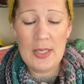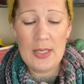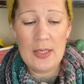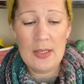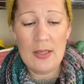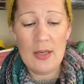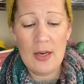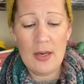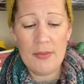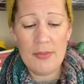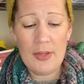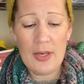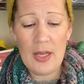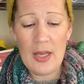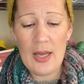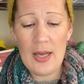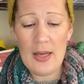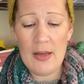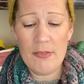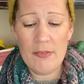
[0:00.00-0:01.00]
yarn that I
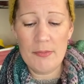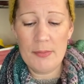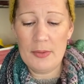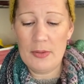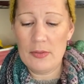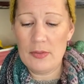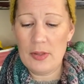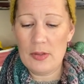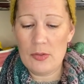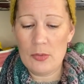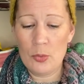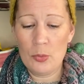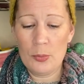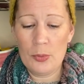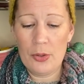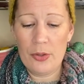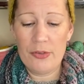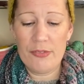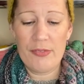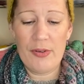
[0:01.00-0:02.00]
have because that's
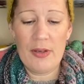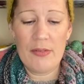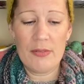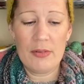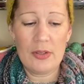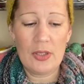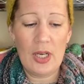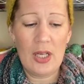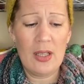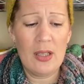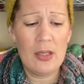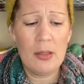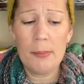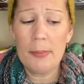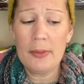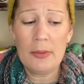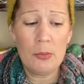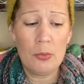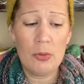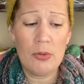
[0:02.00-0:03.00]
normally her favorite color
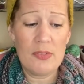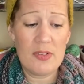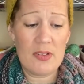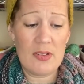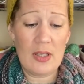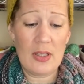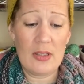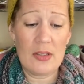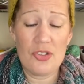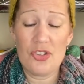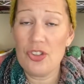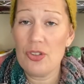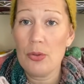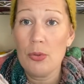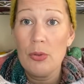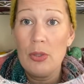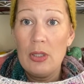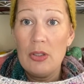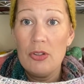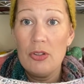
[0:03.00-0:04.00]
but all of a sudden she's
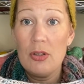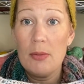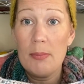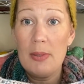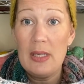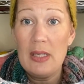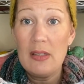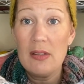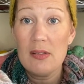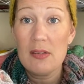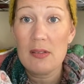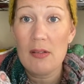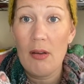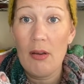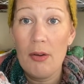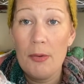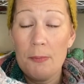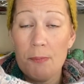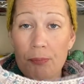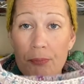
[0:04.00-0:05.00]
all into the pink so